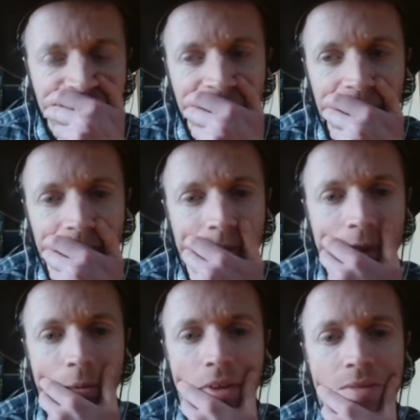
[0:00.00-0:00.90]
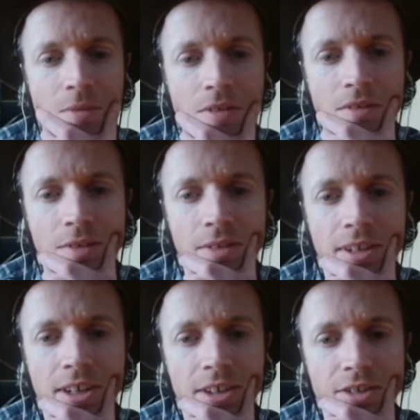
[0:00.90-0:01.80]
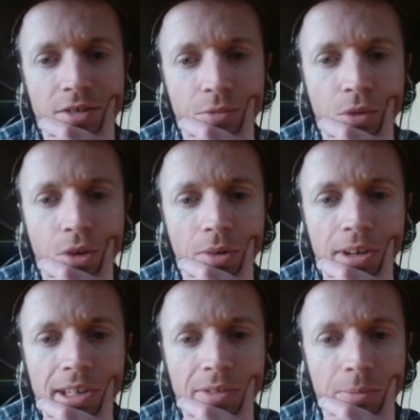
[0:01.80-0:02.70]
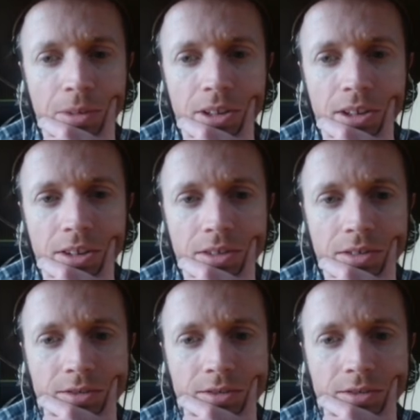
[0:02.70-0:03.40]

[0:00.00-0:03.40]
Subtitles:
I know that's what he wants, but just see his harsh just walk away and leave him like that.